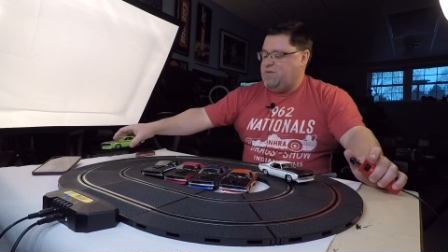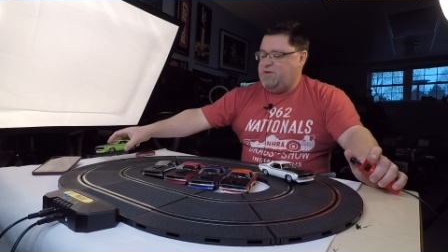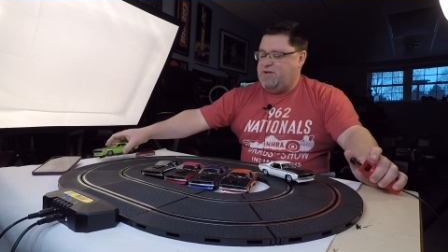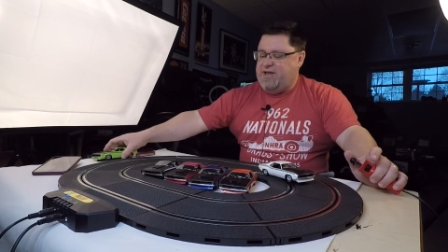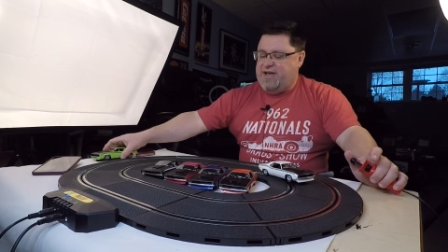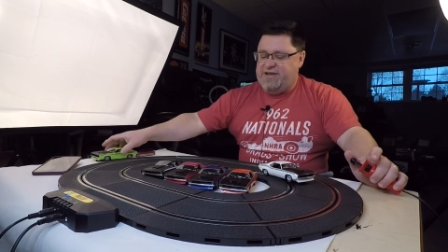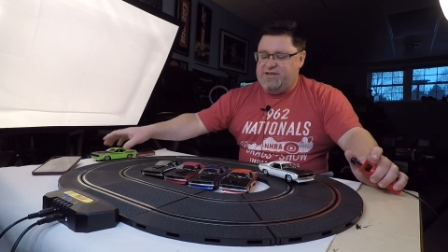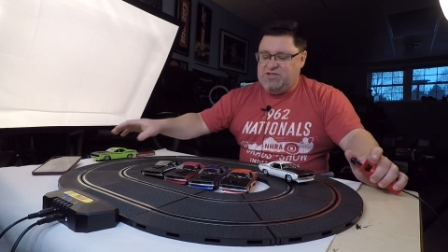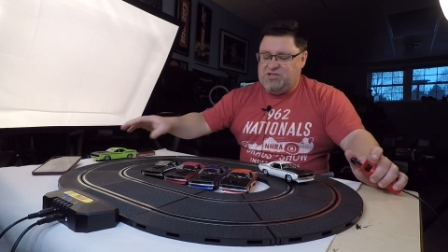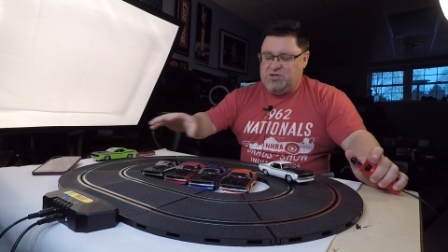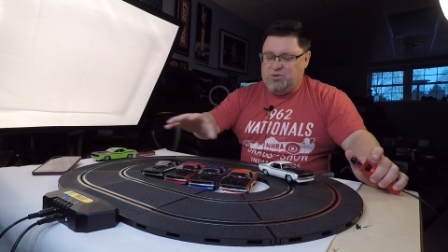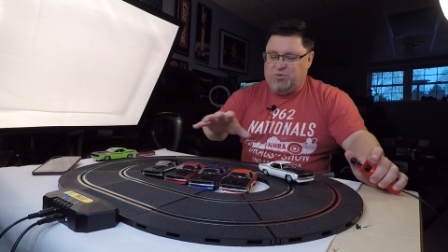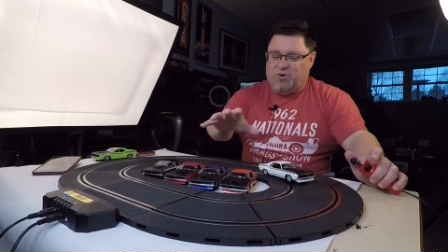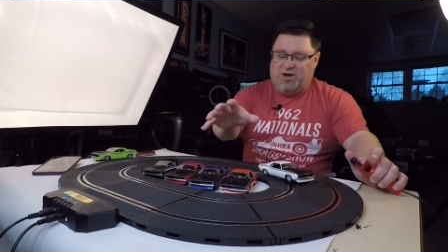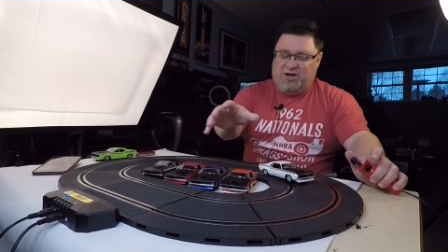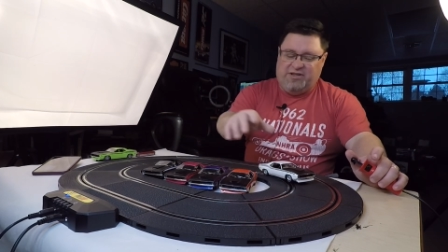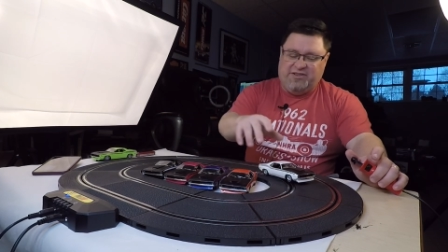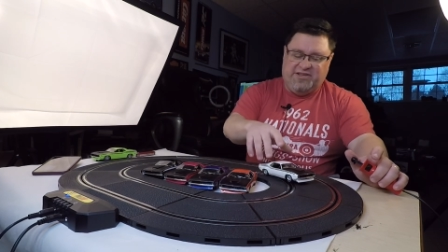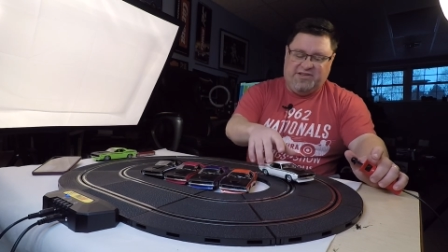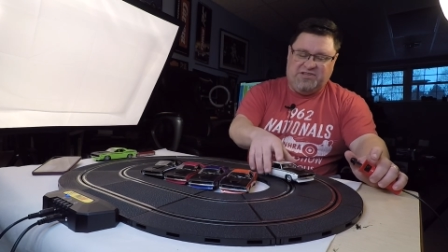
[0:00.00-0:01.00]
as do
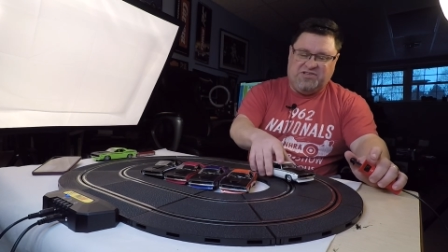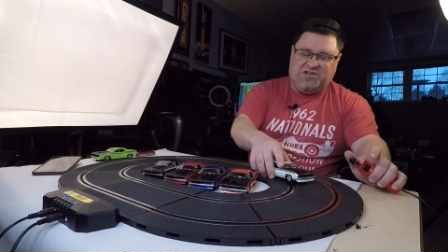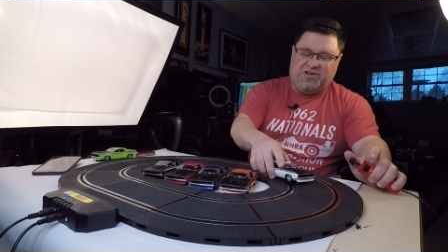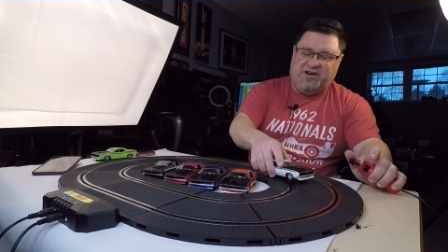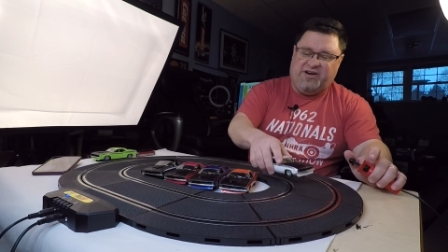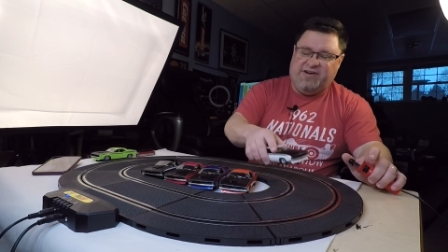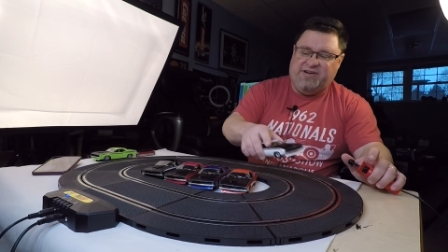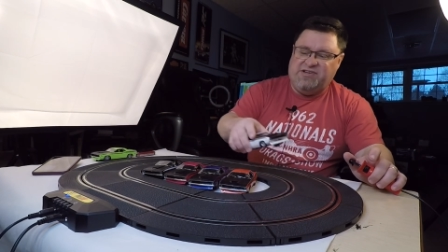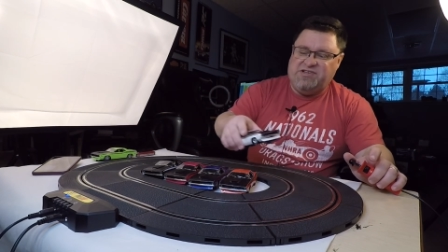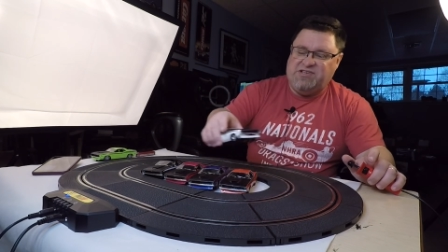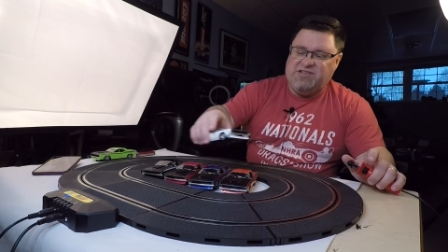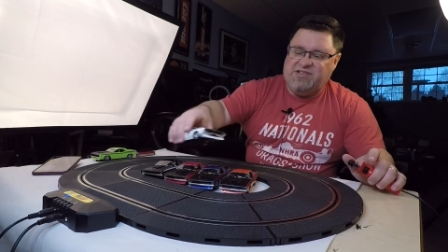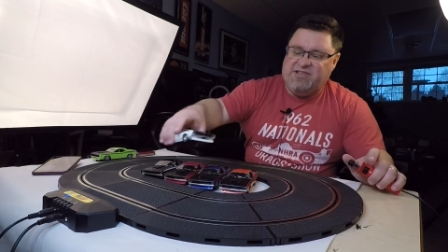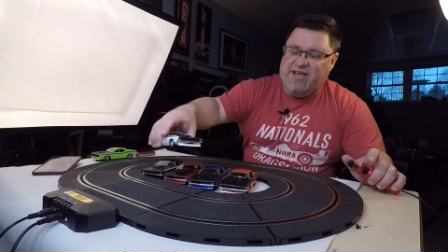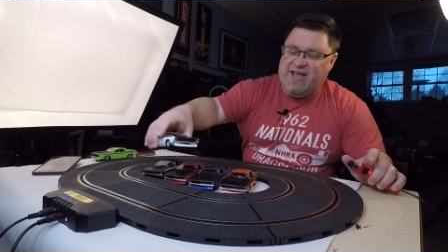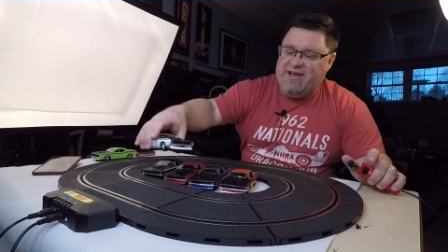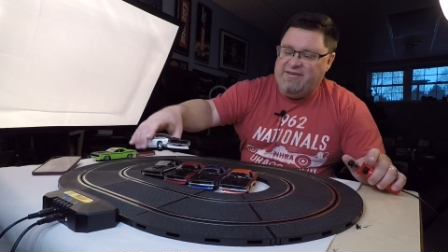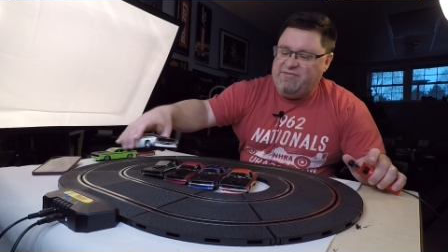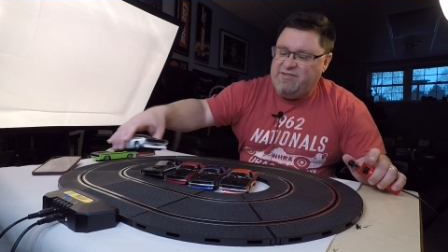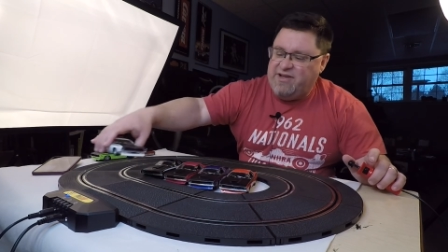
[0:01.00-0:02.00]
all these cars. They
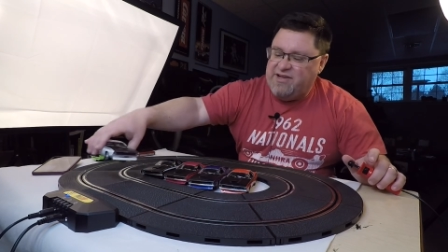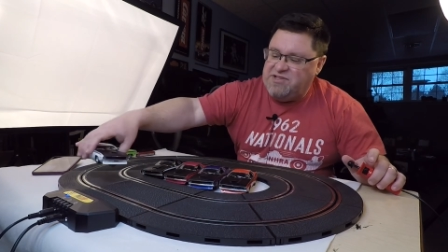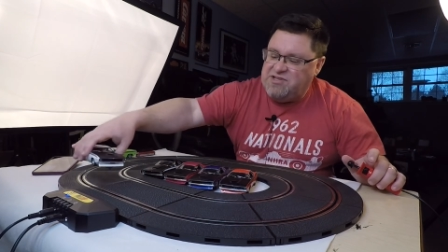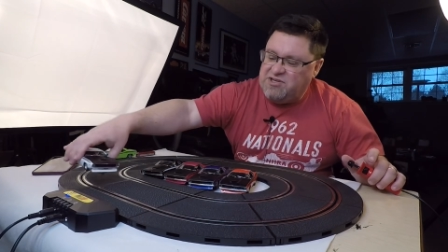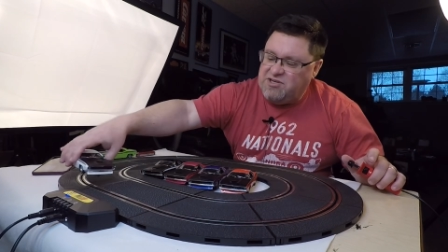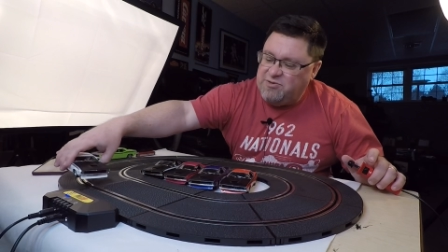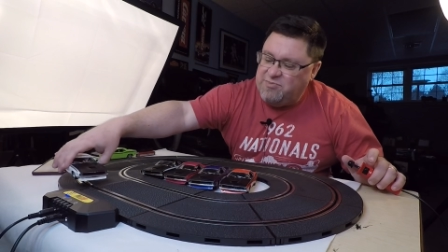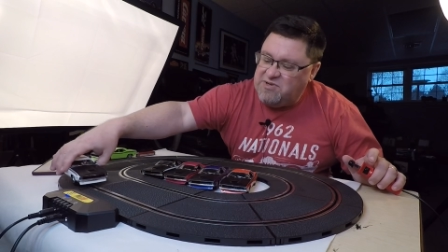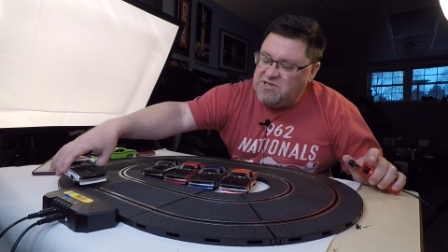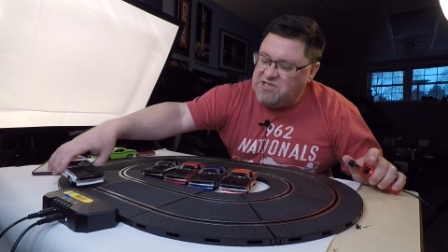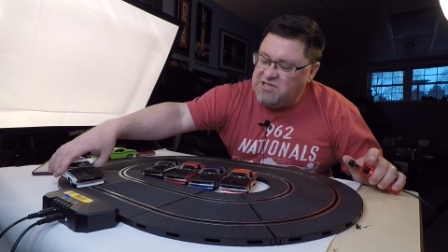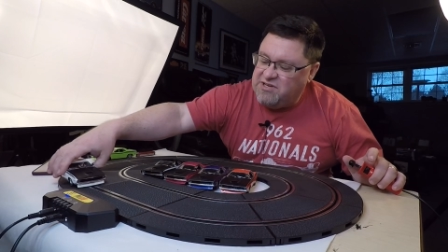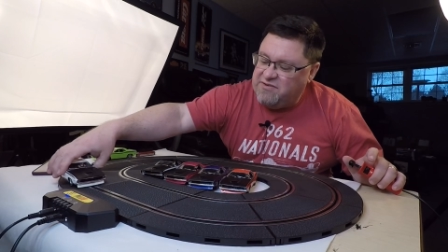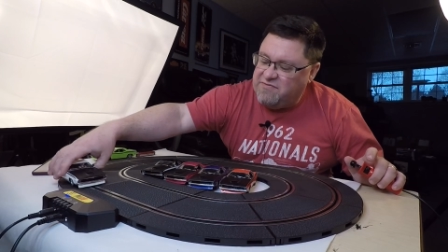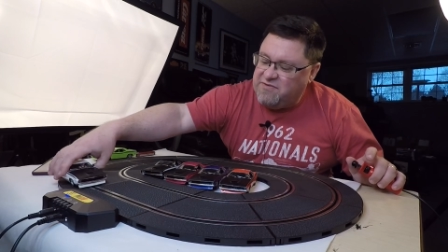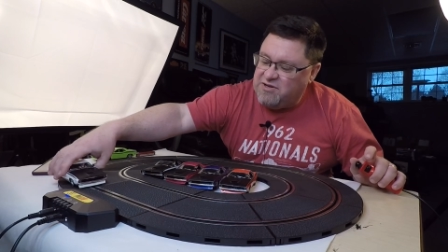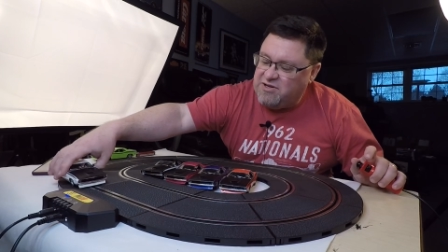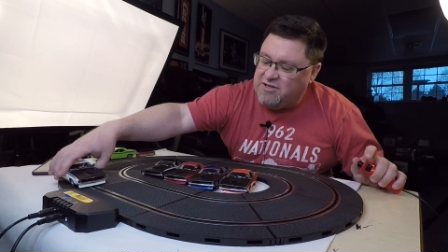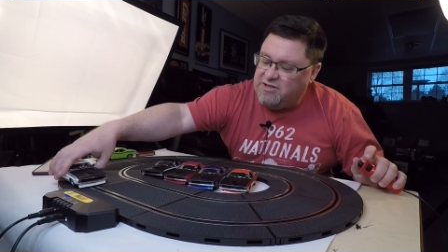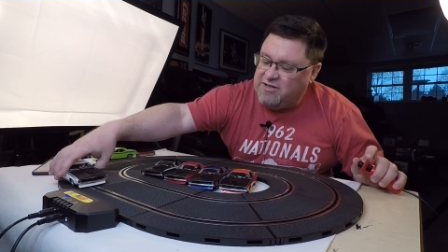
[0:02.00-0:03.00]
have lights. Here, let me see if
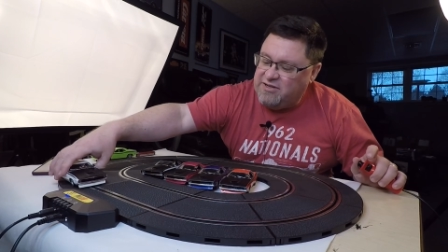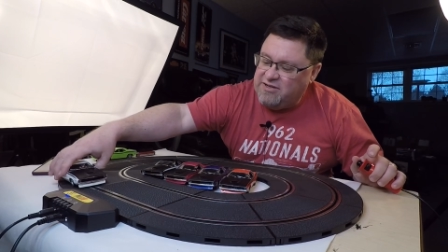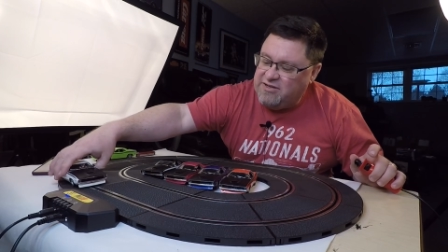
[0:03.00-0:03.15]
it'll...